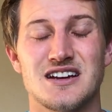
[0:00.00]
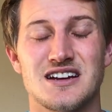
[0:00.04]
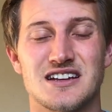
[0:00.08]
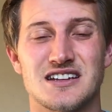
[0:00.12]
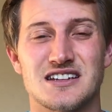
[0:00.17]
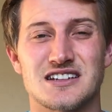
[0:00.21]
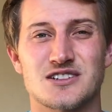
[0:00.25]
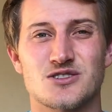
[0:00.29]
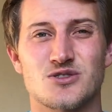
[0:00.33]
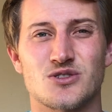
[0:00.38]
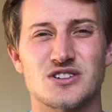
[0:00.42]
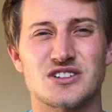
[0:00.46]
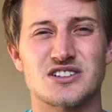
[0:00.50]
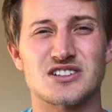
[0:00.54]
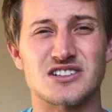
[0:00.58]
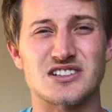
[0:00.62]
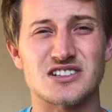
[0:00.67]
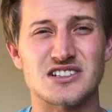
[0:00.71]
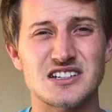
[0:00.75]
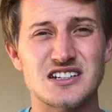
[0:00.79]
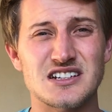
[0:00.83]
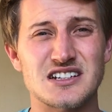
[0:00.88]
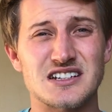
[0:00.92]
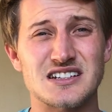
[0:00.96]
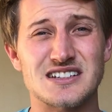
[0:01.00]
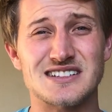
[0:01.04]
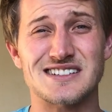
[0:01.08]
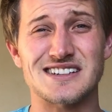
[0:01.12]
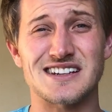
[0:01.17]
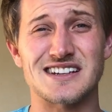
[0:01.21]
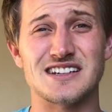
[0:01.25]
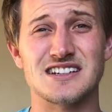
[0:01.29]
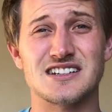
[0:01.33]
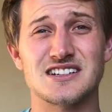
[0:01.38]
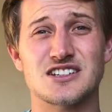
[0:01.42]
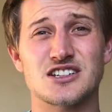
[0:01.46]
He's going to lead us
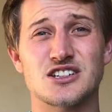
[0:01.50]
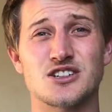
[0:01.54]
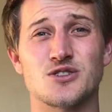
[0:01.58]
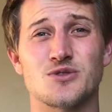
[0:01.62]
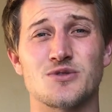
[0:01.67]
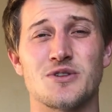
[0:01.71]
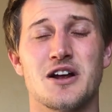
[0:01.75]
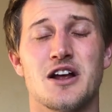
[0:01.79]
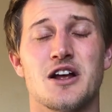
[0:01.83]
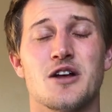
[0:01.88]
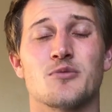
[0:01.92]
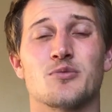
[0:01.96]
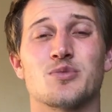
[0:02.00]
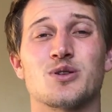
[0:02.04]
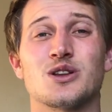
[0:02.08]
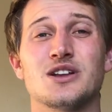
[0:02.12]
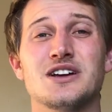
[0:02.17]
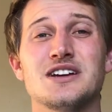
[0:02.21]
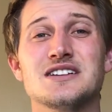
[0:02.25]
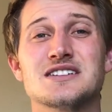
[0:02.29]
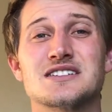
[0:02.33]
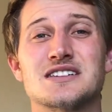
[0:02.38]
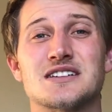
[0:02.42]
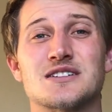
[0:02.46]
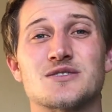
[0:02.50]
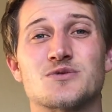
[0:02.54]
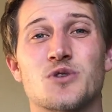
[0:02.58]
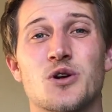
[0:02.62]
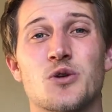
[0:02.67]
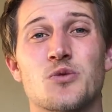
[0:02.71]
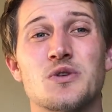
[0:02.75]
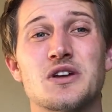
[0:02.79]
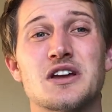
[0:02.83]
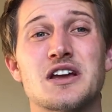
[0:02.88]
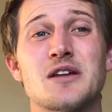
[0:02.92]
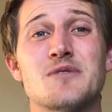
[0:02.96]
into places where
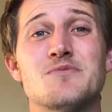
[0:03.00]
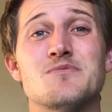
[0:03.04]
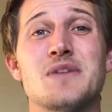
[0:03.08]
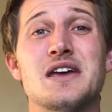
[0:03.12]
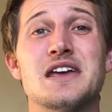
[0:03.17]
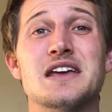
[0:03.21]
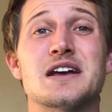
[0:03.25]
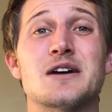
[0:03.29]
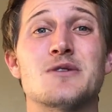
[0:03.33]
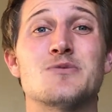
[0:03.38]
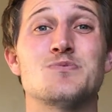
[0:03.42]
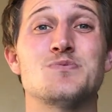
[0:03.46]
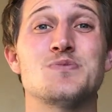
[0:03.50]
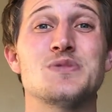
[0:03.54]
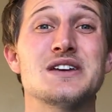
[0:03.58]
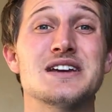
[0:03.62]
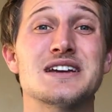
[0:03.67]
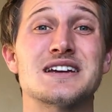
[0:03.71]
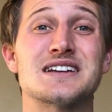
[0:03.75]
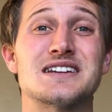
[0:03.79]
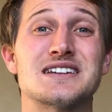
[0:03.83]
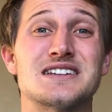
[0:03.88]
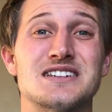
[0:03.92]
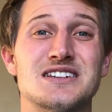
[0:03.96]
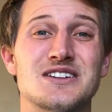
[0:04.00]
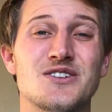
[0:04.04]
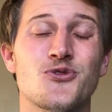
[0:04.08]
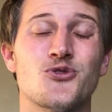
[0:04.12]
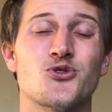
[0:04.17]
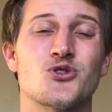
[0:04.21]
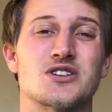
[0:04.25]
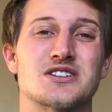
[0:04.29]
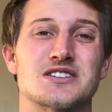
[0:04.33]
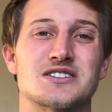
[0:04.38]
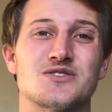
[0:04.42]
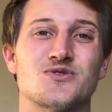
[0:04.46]
we can make a big
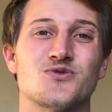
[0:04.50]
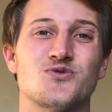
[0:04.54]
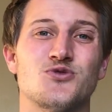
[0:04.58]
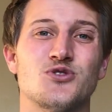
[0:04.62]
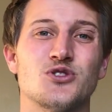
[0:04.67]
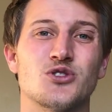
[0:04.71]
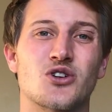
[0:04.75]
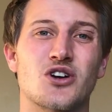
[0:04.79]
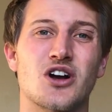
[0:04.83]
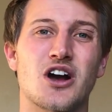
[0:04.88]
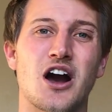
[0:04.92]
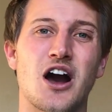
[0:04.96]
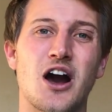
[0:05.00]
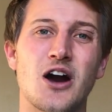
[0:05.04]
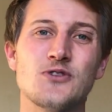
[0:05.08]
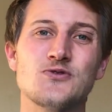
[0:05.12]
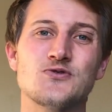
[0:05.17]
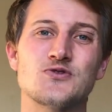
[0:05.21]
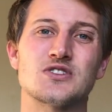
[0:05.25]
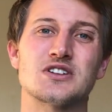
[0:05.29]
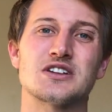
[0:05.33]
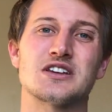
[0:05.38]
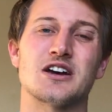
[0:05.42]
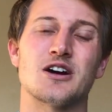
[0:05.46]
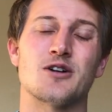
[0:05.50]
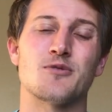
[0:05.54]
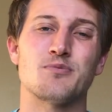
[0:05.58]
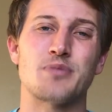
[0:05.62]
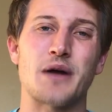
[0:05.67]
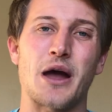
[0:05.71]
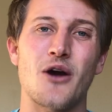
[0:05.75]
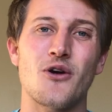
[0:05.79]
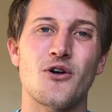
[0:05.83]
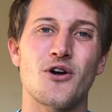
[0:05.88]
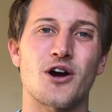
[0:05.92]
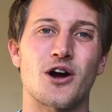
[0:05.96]
difference and feel confident
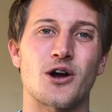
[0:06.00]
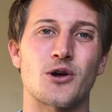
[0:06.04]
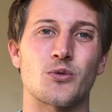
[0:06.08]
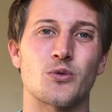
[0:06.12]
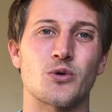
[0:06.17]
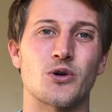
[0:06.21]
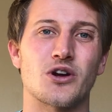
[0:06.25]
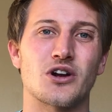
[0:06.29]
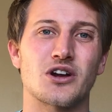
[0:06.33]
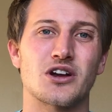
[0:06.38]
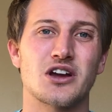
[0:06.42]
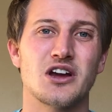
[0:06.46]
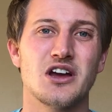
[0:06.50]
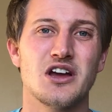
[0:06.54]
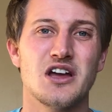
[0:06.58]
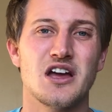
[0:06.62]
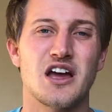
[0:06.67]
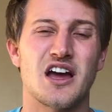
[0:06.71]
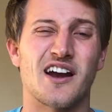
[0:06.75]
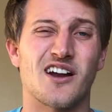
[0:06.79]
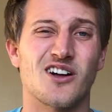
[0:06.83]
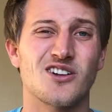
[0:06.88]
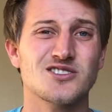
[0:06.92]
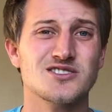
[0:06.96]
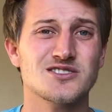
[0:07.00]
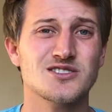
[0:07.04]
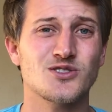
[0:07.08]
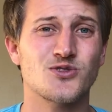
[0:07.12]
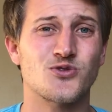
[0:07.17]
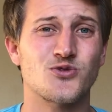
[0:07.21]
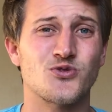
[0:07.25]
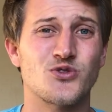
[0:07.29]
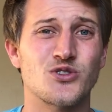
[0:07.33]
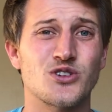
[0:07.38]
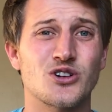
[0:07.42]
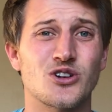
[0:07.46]
about our work and also
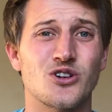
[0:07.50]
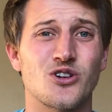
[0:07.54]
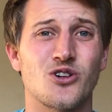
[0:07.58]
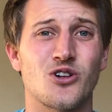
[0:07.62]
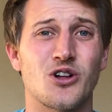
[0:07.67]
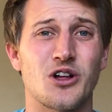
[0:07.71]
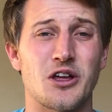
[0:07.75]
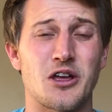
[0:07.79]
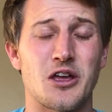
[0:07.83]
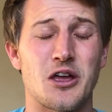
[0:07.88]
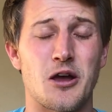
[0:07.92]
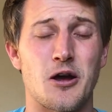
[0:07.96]
feel